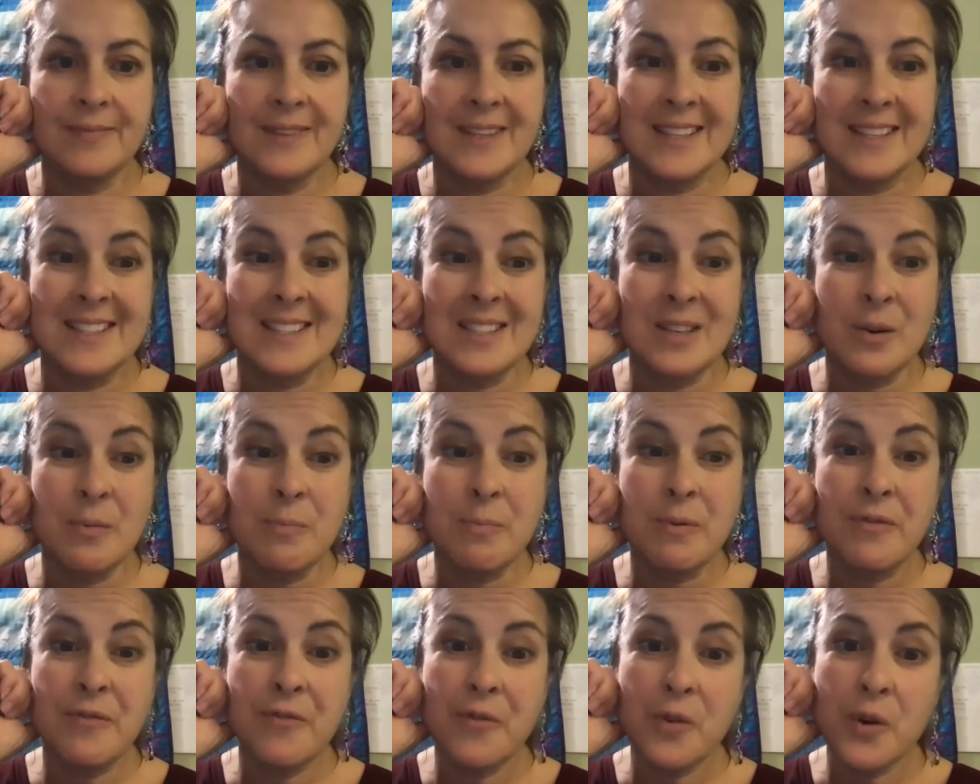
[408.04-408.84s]
So
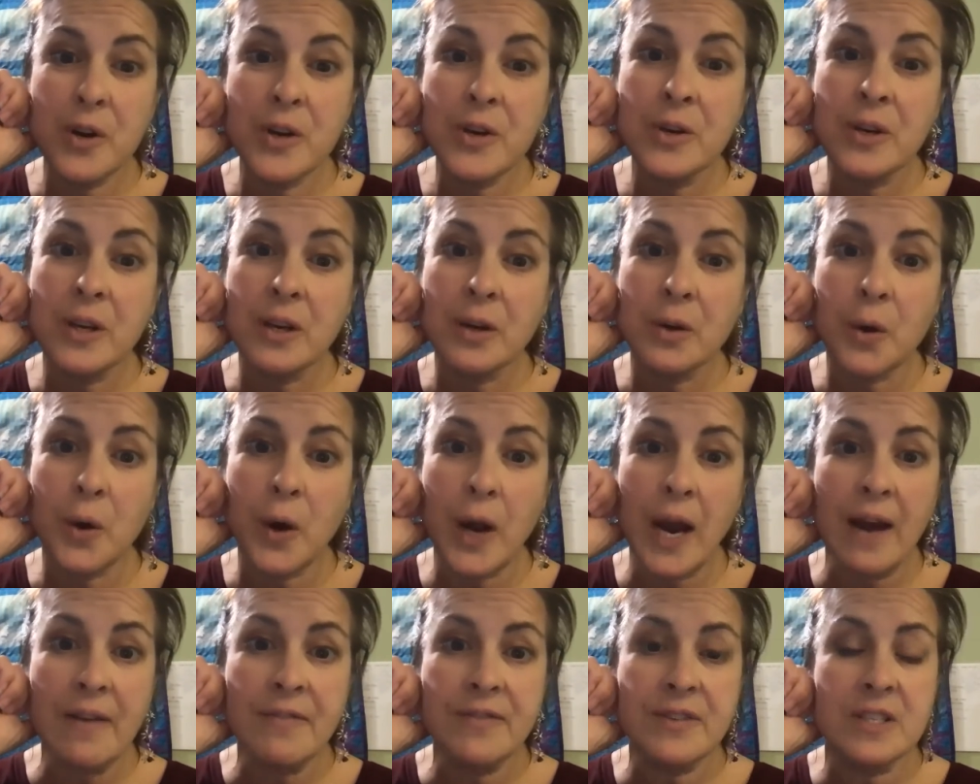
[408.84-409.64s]
before you can
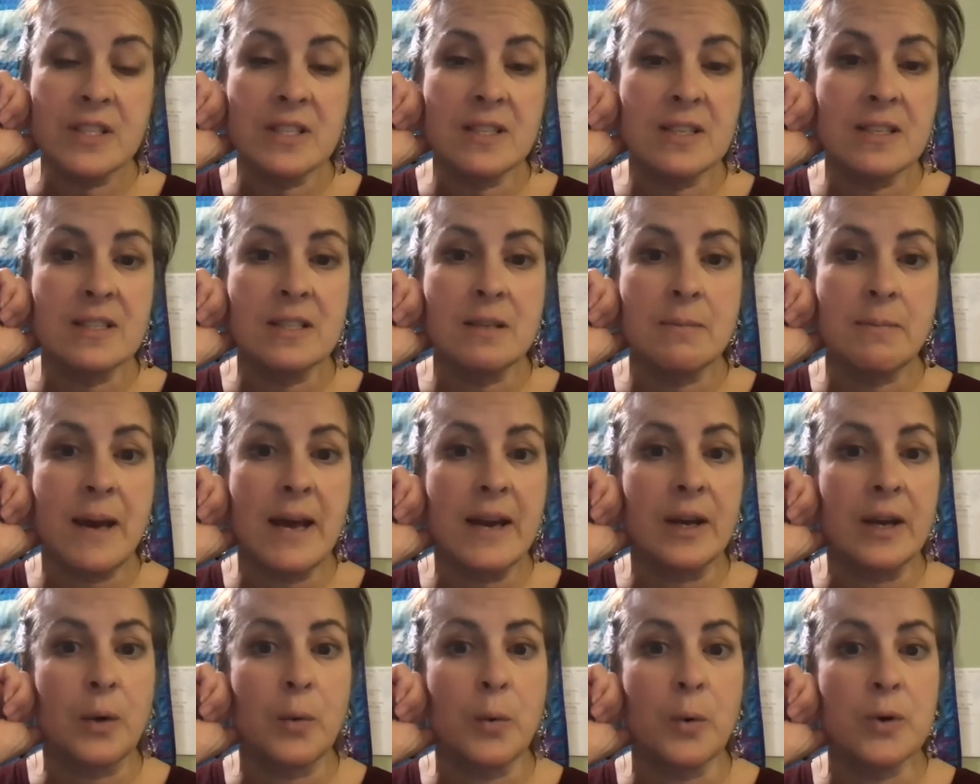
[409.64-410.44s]
craft a
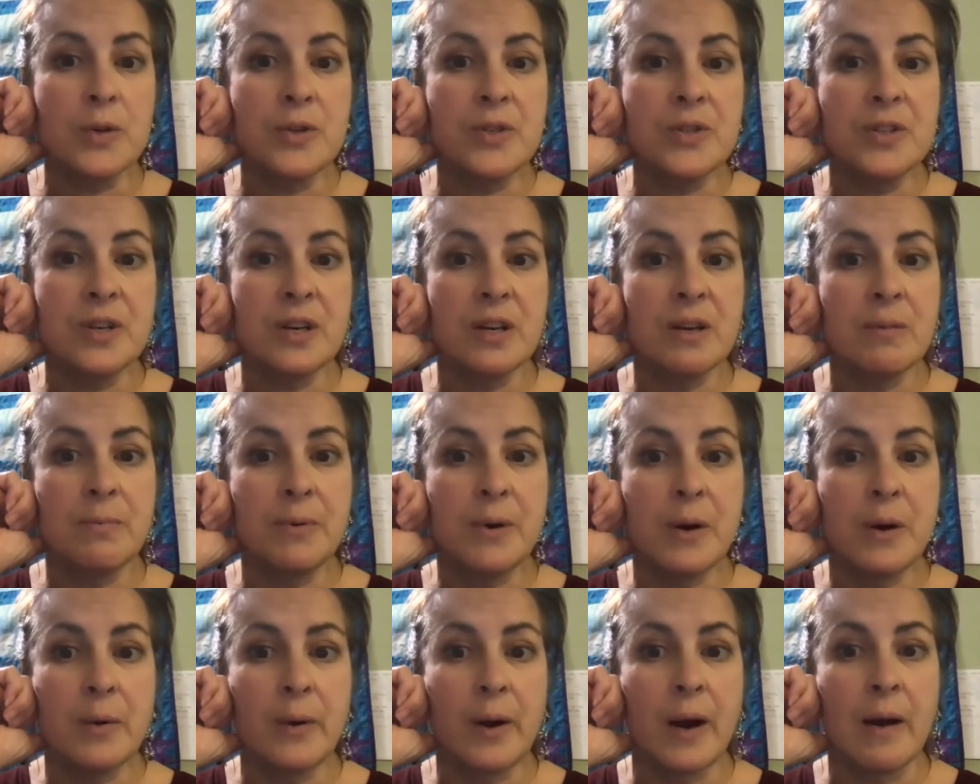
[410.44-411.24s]
systematic word study
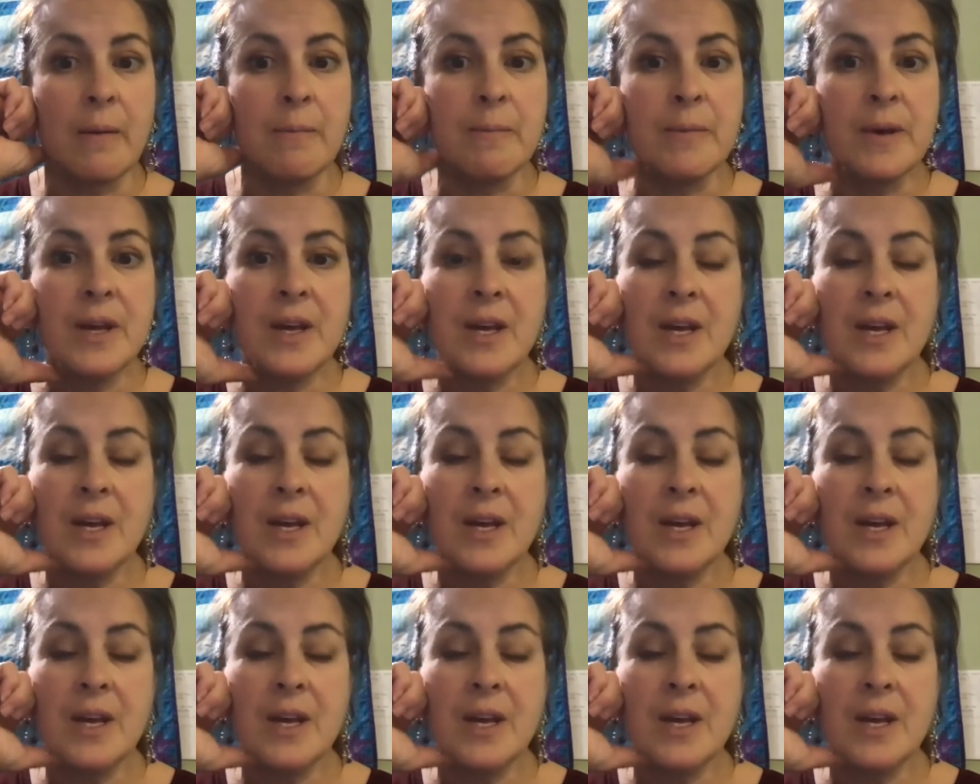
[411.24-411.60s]
program,